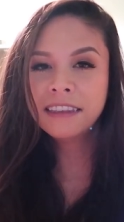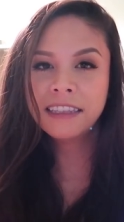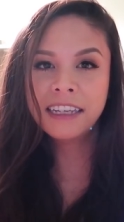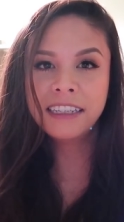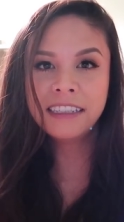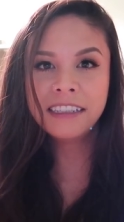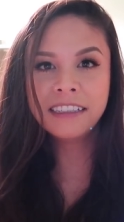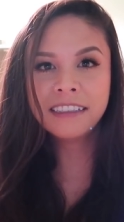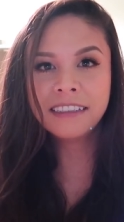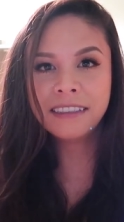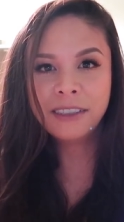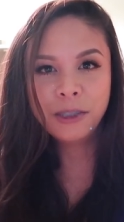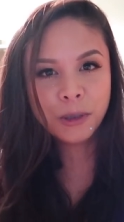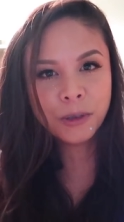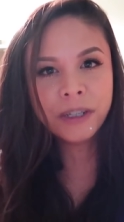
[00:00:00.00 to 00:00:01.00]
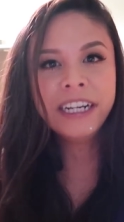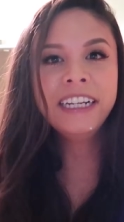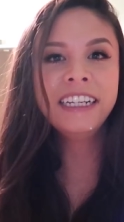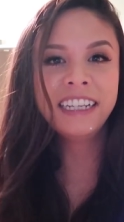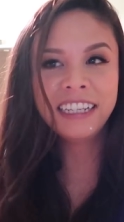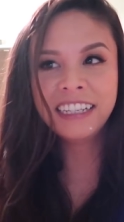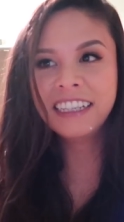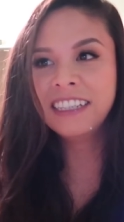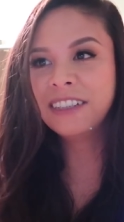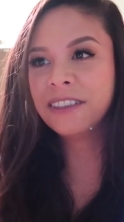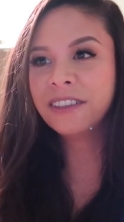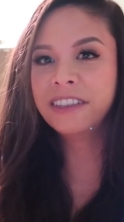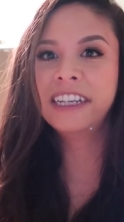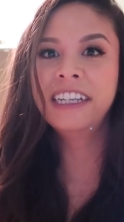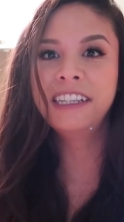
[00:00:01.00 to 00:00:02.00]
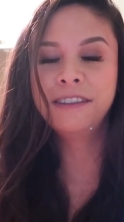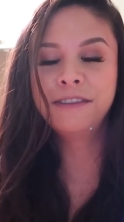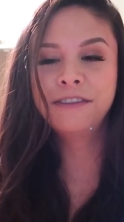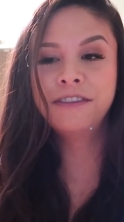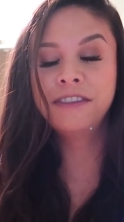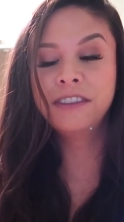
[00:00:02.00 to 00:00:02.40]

like it's draining your life.